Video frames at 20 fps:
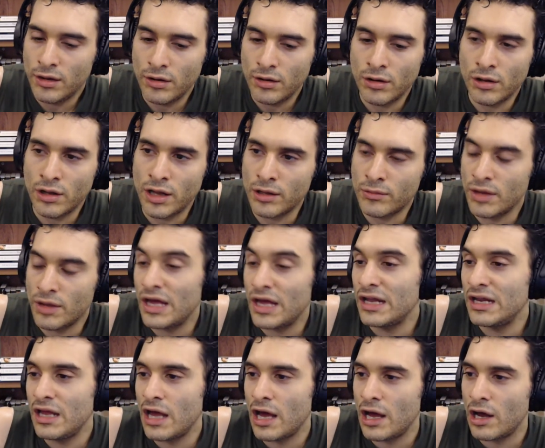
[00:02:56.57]
Like
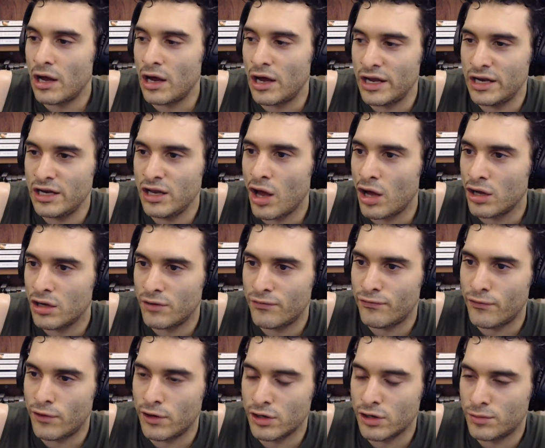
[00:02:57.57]
any any other
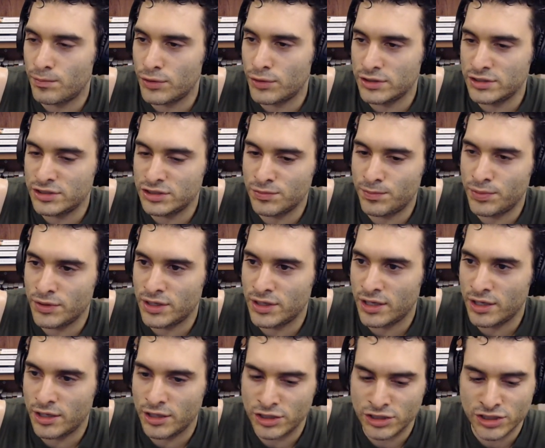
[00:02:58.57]
further
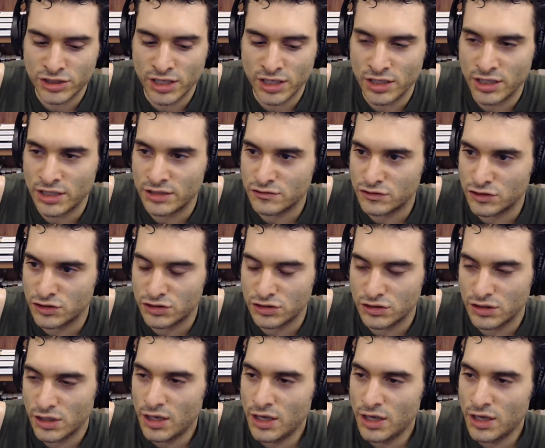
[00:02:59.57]
participation is just